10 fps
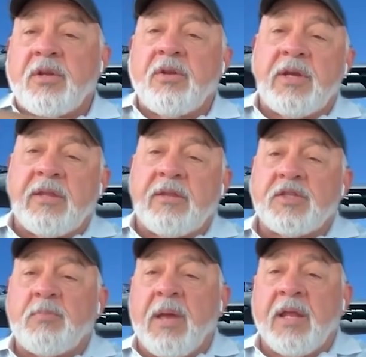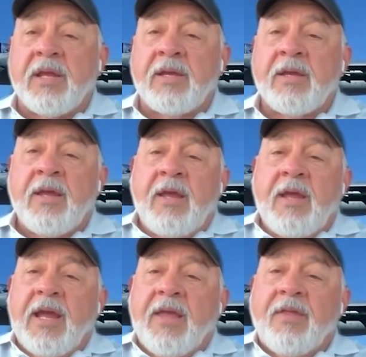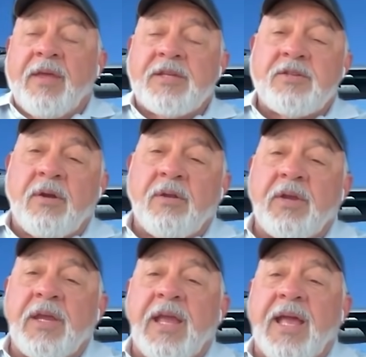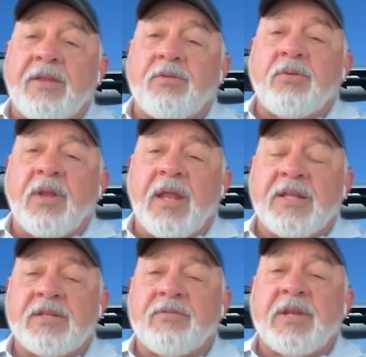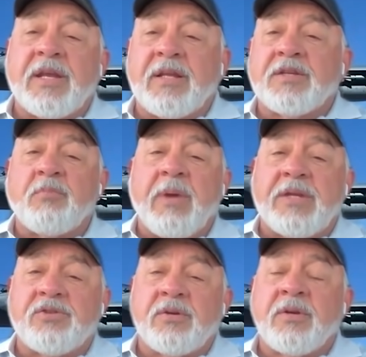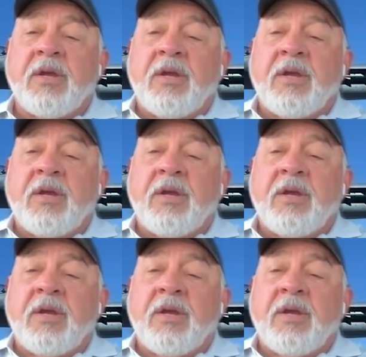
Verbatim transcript: to look at the spelling, and then they start looking at it through the lens of an English major,